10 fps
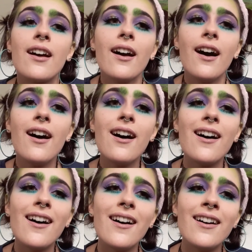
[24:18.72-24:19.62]

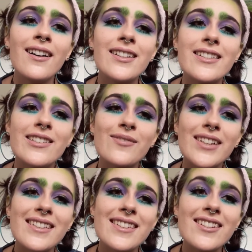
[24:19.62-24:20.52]
Ah, it
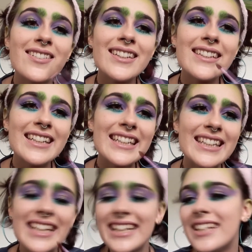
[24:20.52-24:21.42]
smells so
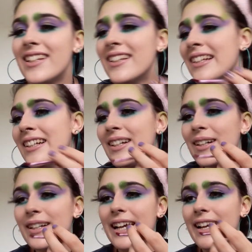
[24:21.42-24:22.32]
good.
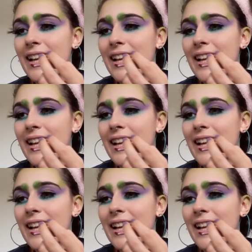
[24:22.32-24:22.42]
Okay.